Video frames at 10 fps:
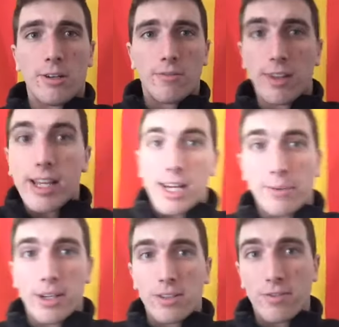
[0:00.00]
really
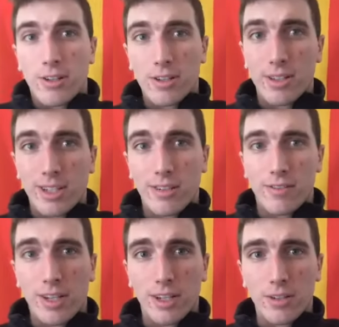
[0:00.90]
anyone else who follows the
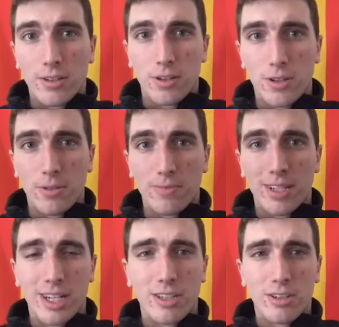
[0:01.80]
NFL. So,
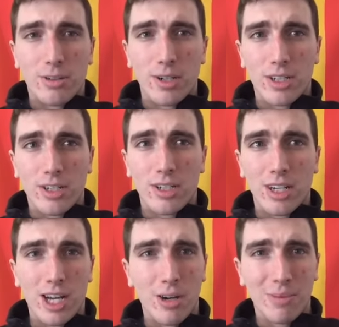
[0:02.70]
to answer your
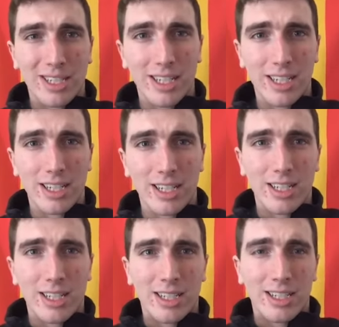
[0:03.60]
question, I hope I did.
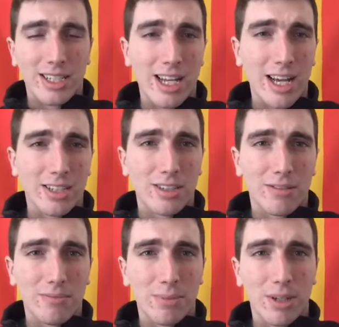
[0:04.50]
Yes,
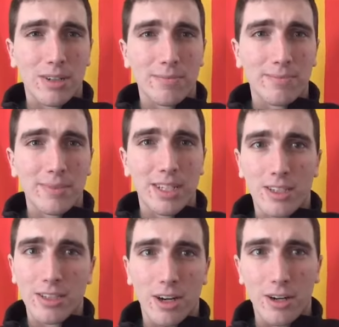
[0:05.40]
but
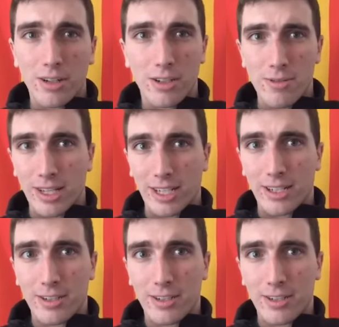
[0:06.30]
it's as hard as you think it